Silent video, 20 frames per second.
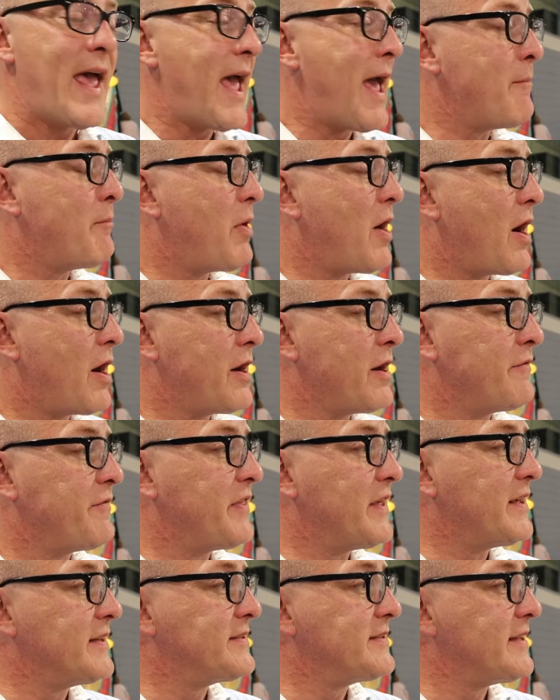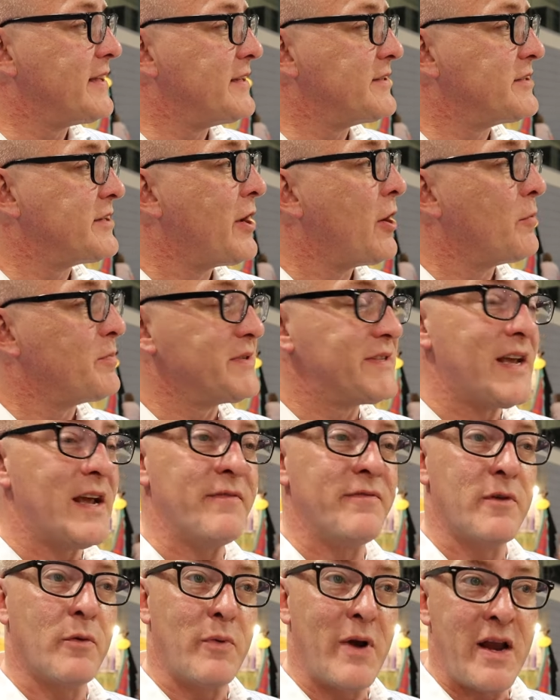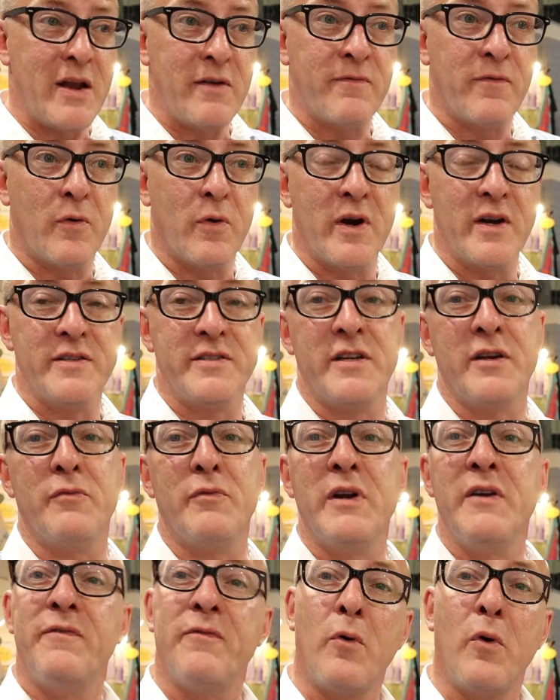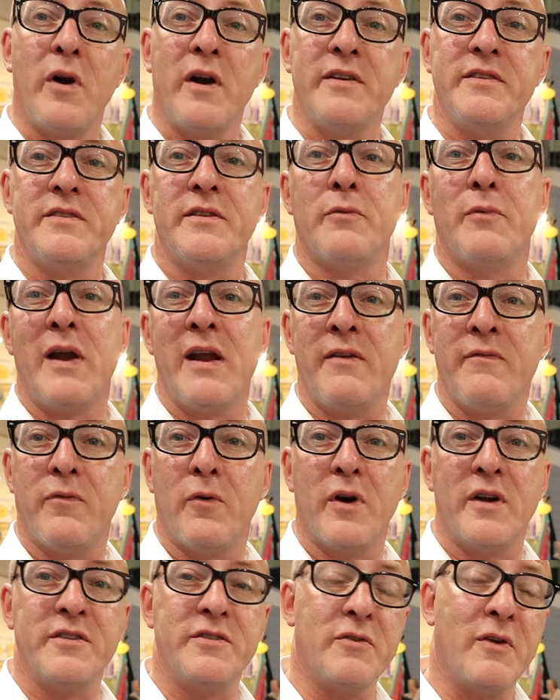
And part of this is to help save the rainforest and reforest the rainforest.